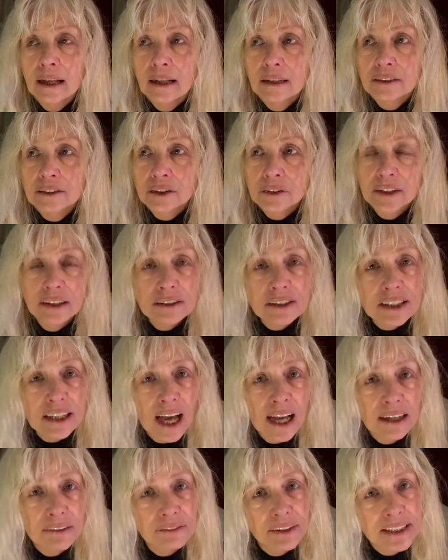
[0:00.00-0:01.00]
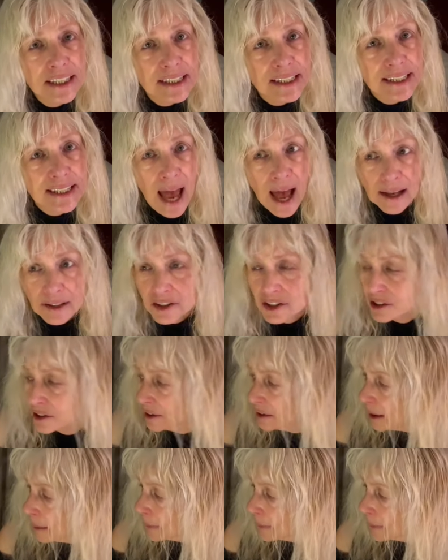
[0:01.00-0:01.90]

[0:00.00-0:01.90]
so there's kind of a disaster.